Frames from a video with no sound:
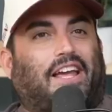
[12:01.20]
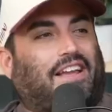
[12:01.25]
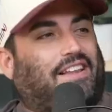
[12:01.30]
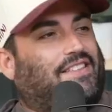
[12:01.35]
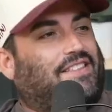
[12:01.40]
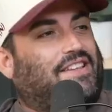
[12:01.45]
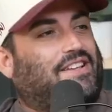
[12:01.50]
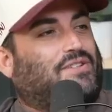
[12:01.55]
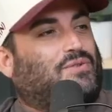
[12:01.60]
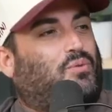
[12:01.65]
it,
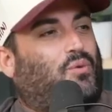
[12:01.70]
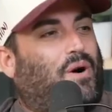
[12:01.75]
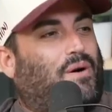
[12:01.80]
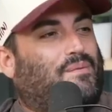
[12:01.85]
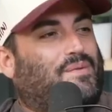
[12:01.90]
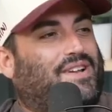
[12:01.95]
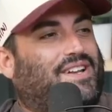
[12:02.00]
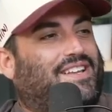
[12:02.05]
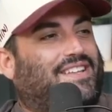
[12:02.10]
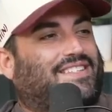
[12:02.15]
this
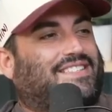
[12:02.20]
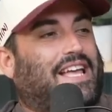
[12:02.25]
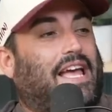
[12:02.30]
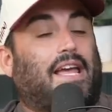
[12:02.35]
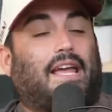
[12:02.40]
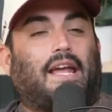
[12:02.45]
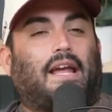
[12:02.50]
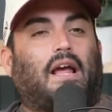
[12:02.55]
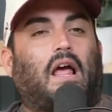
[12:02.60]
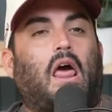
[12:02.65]
woman is
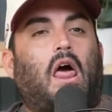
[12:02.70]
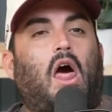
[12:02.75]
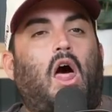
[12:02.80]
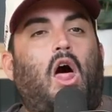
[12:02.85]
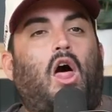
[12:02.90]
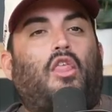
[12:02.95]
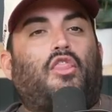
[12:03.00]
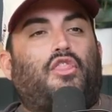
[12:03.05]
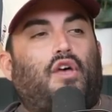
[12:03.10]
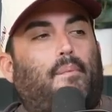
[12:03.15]
taking
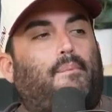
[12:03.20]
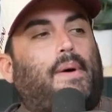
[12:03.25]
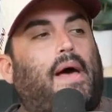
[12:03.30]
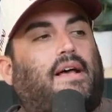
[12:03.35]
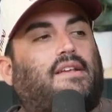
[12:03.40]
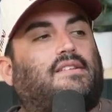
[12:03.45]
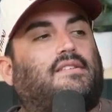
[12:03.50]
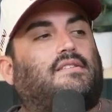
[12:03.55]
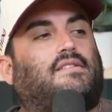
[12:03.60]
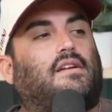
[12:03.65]
the
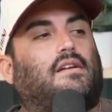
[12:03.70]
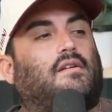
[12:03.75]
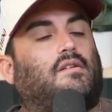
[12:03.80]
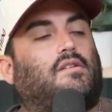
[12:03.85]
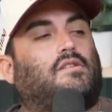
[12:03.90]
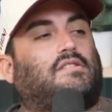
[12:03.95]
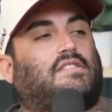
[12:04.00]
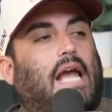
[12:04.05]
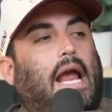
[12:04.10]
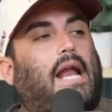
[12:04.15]
best
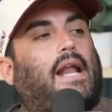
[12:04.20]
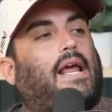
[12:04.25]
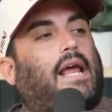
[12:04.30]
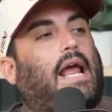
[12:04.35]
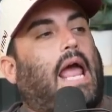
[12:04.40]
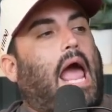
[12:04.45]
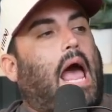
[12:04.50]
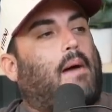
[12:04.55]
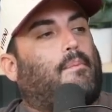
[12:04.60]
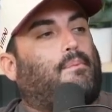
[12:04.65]
dating
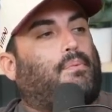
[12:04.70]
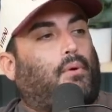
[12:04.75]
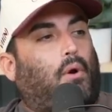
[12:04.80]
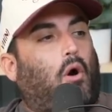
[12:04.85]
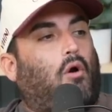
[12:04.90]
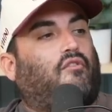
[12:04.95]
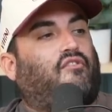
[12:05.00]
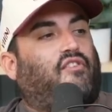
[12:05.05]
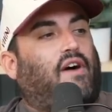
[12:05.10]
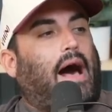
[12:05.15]
app
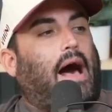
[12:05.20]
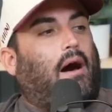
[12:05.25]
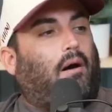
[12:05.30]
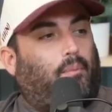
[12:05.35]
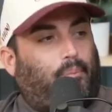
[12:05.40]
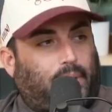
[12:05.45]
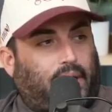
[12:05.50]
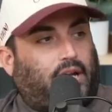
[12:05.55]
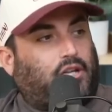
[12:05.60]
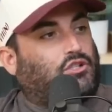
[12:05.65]
profile
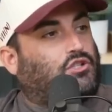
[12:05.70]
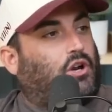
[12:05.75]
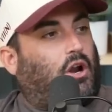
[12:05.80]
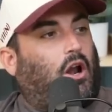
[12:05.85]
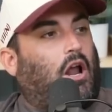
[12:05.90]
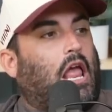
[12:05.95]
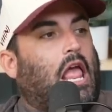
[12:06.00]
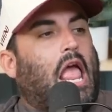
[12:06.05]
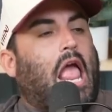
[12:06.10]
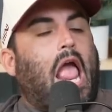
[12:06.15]

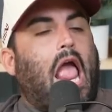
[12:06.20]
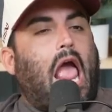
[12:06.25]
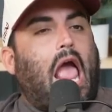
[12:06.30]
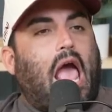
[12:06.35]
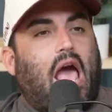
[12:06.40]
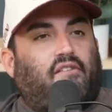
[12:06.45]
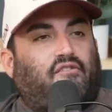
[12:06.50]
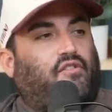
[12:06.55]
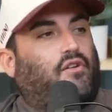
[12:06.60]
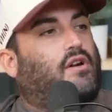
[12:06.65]
picture
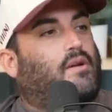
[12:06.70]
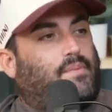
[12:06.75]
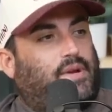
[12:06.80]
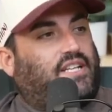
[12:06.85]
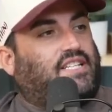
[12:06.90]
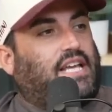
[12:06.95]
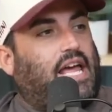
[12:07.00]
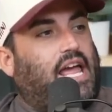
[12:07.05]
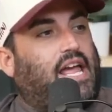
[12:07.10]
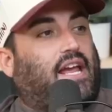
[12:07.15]
ever to be
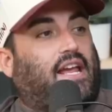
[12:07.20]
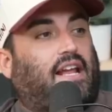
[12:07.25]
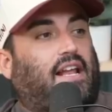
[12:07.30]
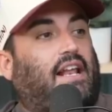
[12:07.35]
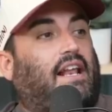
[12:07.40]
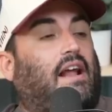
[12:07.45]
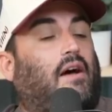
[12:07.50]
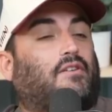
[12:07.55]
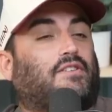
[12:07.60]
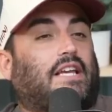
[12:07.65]
taken.
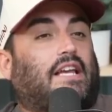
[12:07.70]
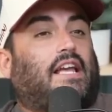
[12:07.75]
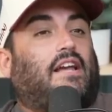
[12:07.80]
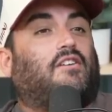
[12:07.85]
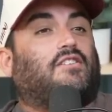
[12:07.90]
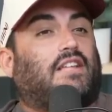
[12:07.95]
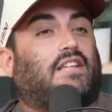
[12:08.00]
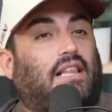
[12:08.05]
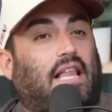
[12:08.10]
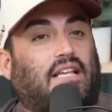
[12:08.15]
And I was like,
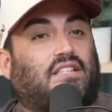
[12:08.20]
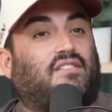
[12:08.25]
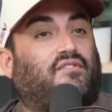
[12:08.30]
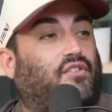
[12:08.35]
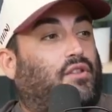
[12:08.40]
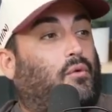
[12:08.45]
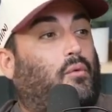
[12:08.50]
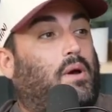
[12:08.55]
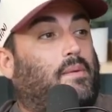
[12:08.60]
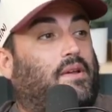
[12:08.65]
here's a lesson for
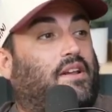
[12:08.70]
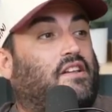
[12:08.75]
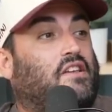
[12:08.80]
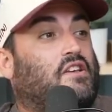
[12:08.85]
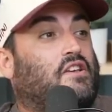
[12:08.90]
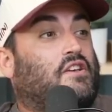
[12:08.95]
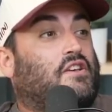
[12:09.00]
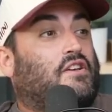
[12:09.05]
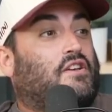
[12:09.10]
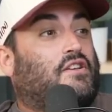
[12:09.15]
the women.
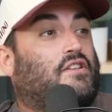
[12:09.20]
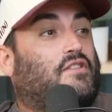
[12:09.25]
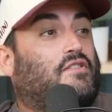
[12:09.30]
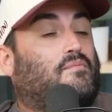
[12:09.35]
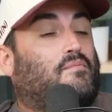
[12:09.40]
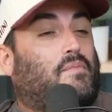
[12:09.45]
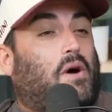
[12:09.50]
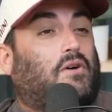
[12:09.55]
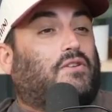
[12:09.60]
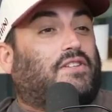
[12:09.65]

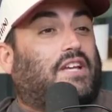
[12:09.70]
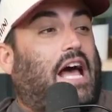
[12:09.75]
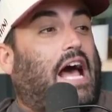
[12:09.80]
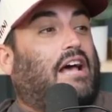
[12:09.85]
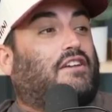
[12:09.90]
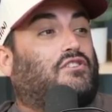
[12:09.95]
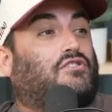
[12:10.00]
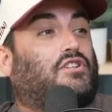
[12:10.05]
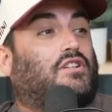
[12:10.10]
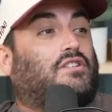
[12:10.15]
Most guys
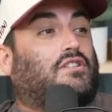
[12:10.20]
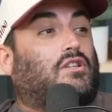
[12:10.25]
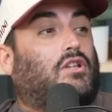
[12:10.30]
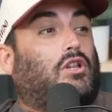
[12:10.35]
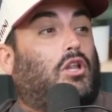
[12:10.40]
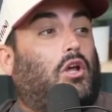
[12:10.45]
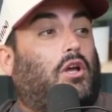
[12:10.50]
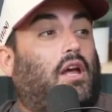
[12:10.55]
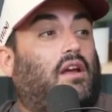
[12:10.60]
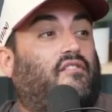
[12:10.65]
are just
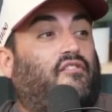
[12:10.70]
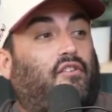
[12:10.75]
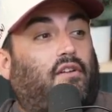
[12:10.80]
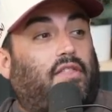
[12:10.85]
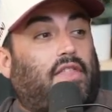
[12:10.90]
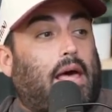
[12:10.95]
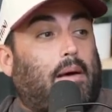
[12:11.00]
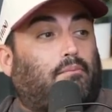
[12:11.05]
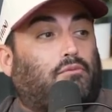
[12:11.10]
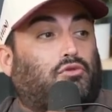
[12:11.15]
looking for
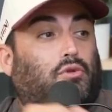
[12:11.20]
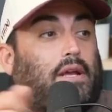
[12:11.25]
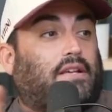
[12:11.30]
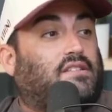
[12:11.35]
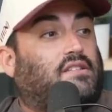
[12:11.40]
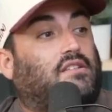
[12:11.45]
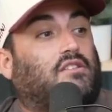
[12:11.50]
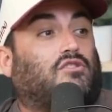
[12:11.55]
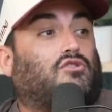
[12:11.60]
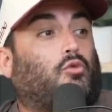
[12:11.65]
them dressed
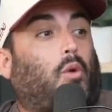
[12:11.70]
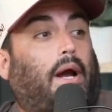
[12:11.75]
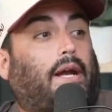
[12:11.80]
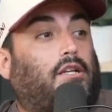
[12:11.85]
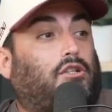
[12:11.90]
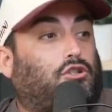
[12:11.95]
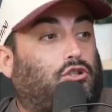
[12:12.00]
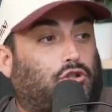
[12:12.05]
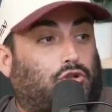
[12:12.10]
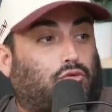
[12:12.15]
as Dwight
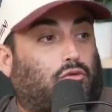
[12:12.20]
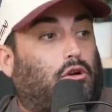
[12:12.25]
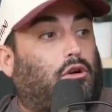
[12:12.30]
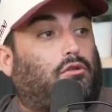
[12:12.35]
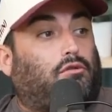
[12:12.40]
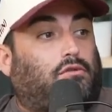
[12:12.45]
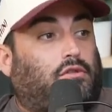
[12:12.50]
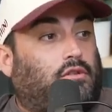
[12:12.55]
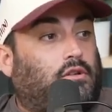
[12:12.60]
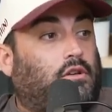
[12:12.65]

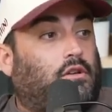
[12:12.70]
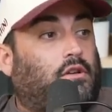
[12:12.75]
Schrute